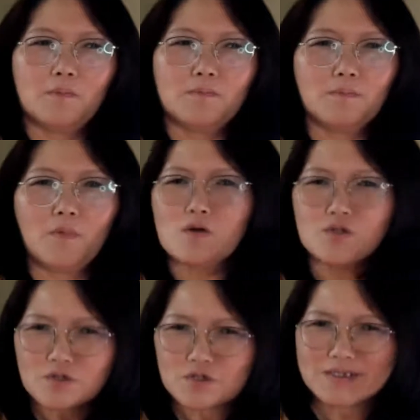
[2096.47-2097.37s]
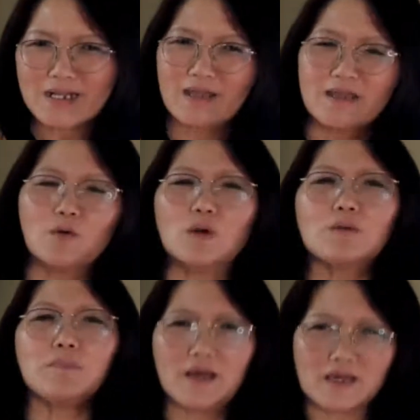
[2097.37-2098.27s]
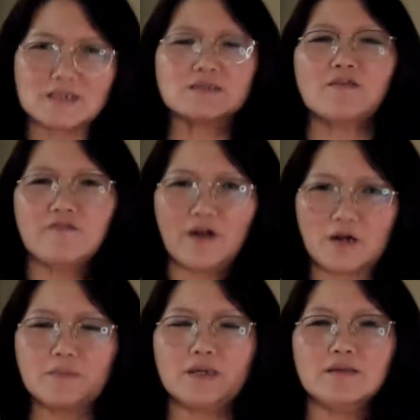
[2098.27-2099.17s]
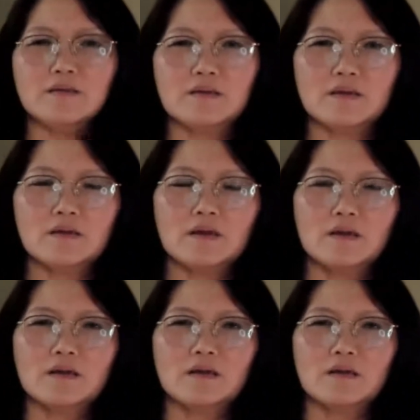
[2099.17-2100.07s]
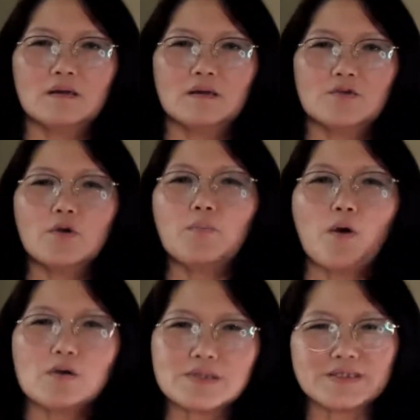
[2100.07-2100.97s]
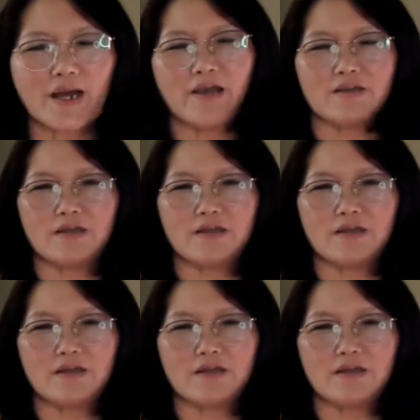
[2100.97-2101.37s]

Also, just like in the workplace environment, your boss is higher than